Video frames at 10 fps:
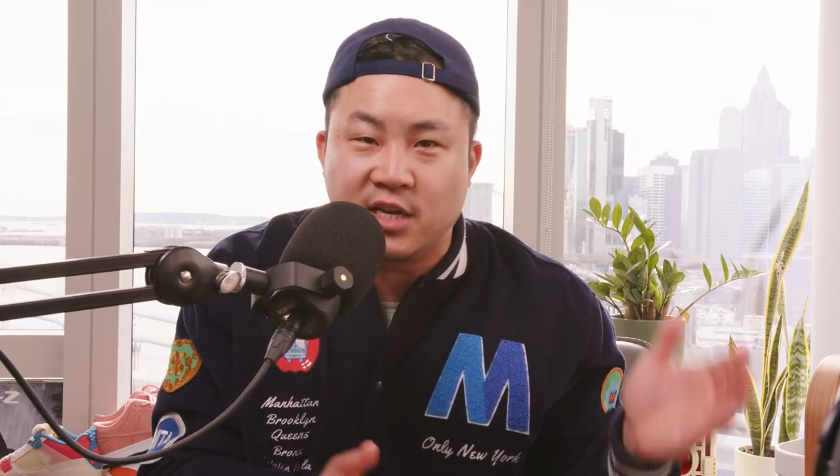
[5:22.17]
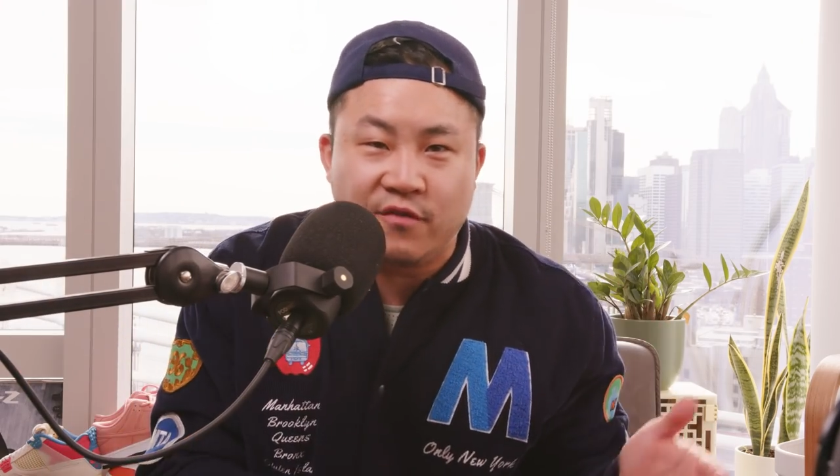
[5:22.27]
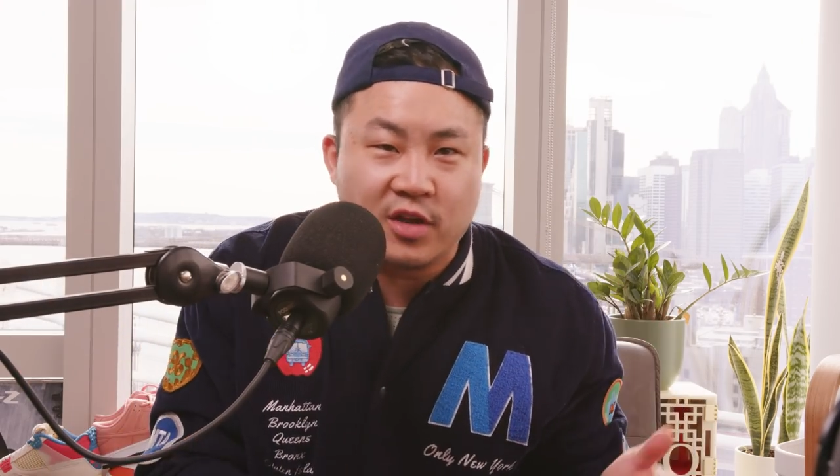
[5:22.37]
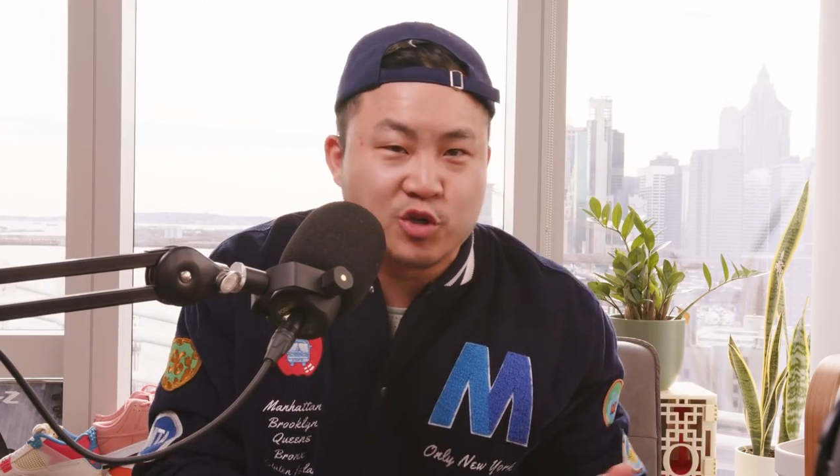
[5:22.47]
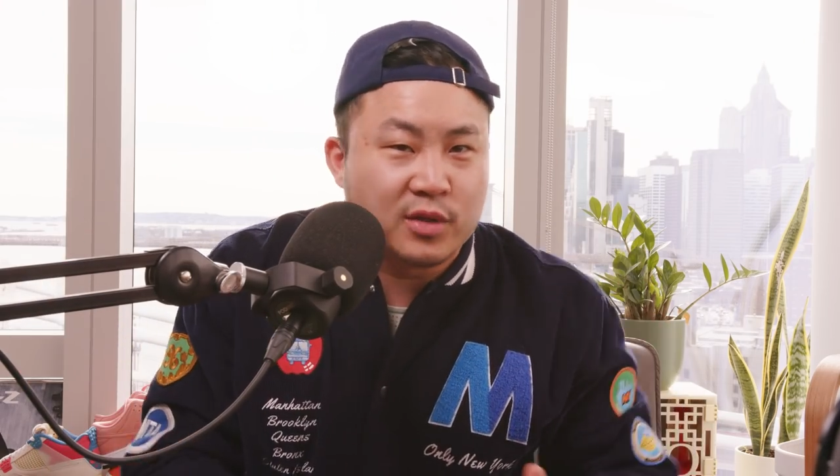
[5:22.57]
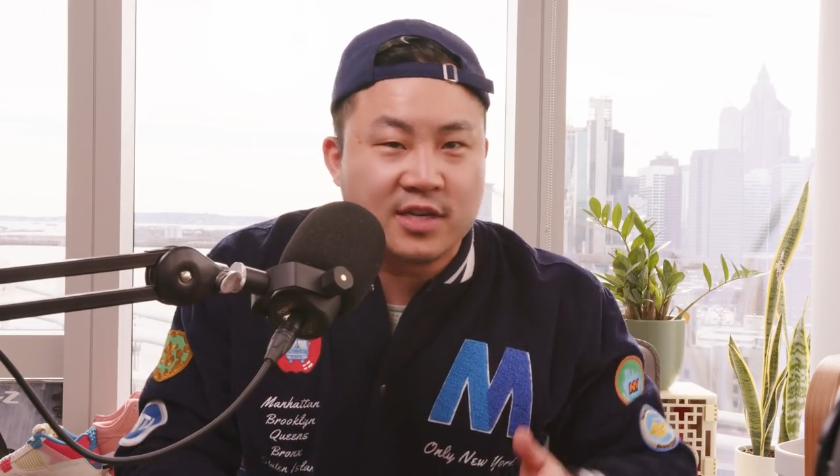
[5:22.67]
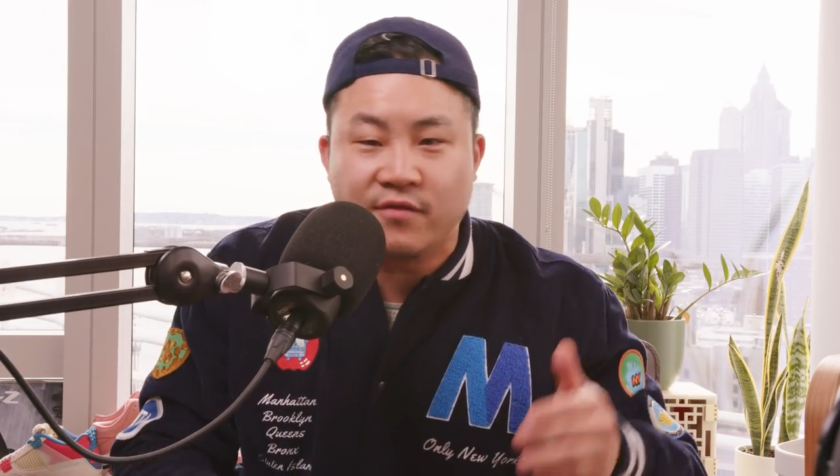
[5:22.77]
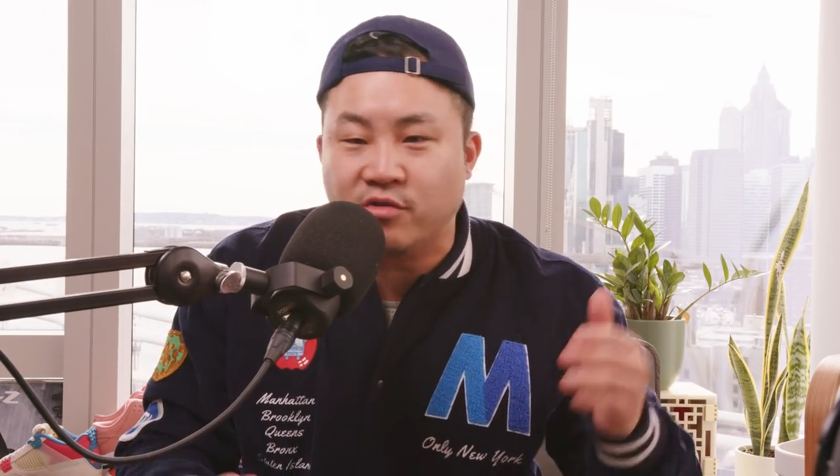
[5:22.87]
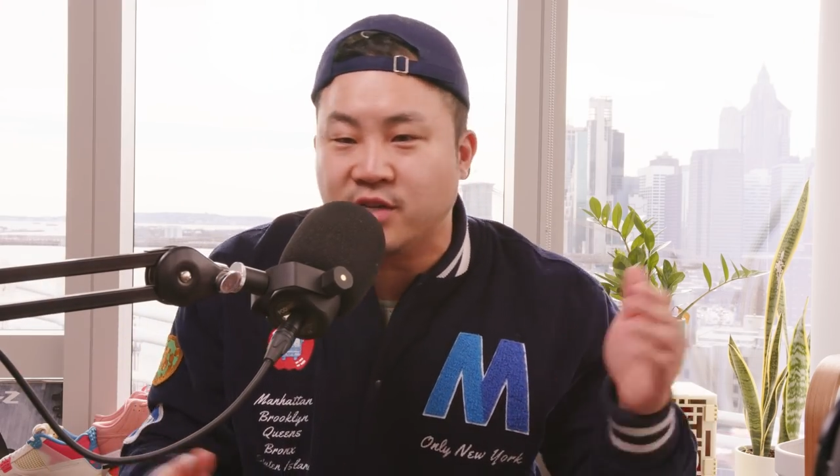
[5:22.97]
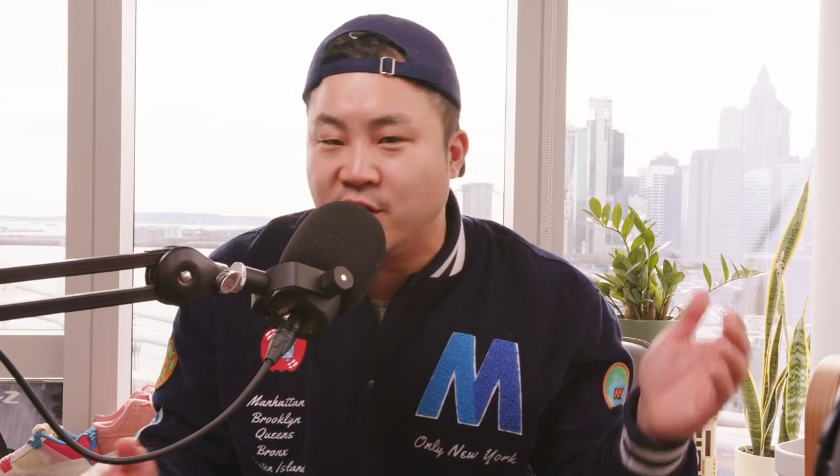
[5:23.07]

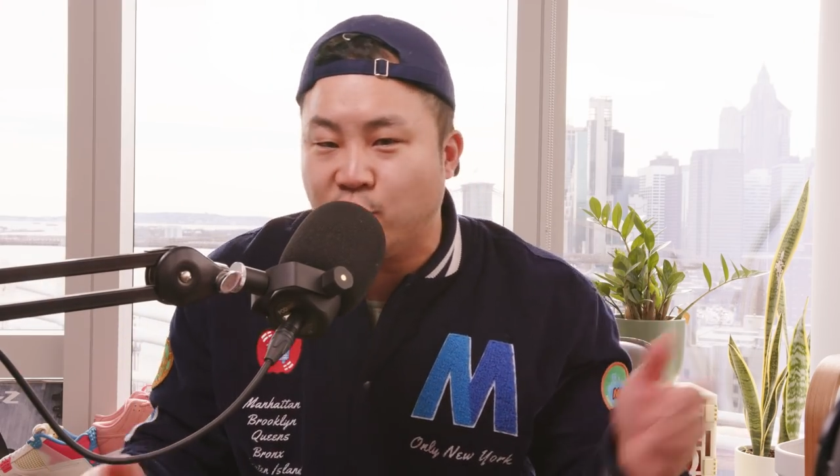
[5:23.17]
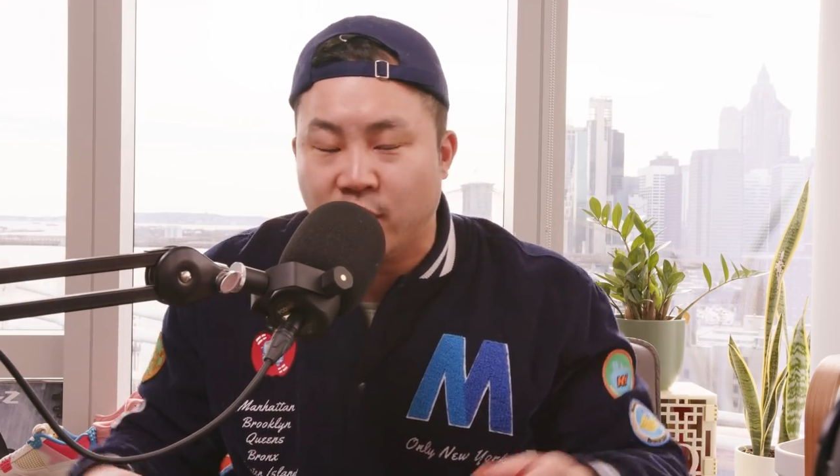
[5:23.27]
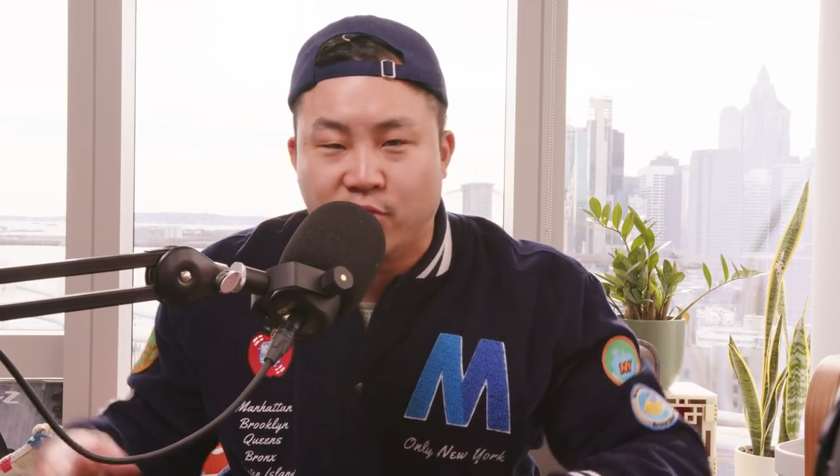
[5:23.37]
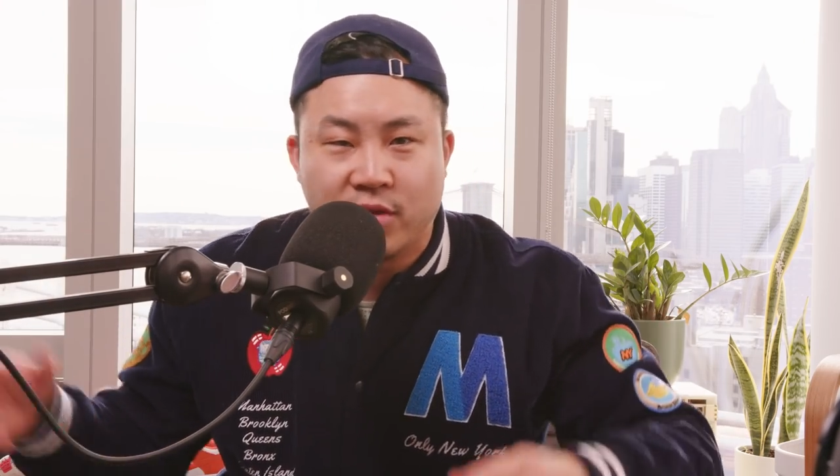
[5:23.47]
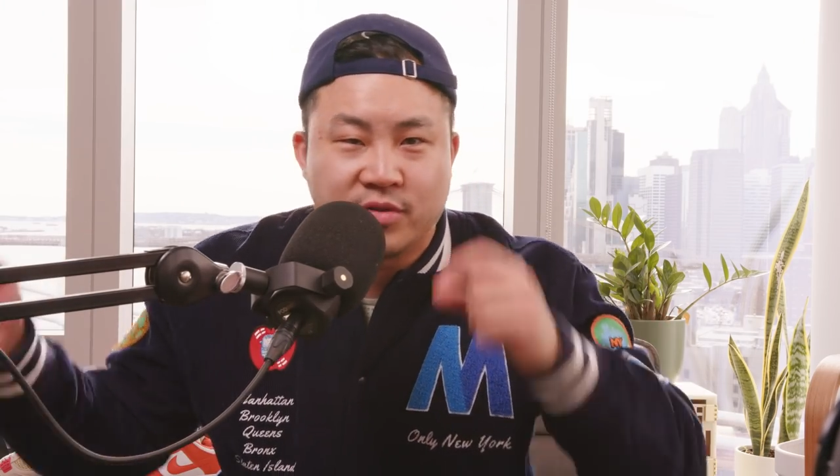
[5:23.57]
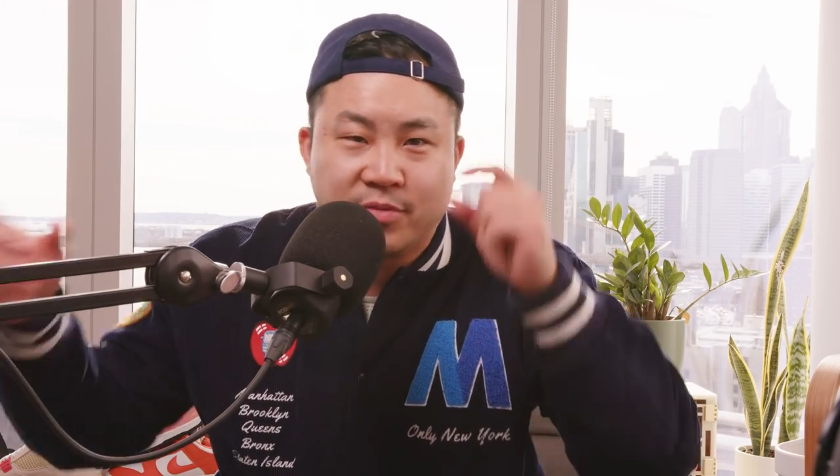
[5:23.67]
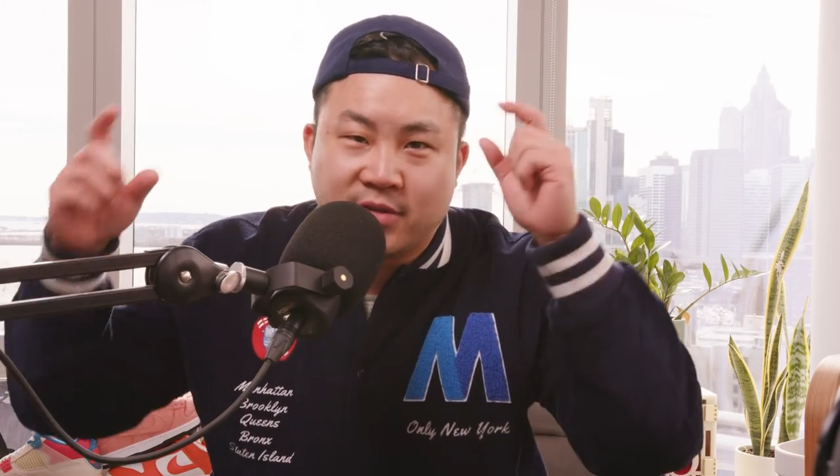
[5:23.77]
individualism versus neoliberalism.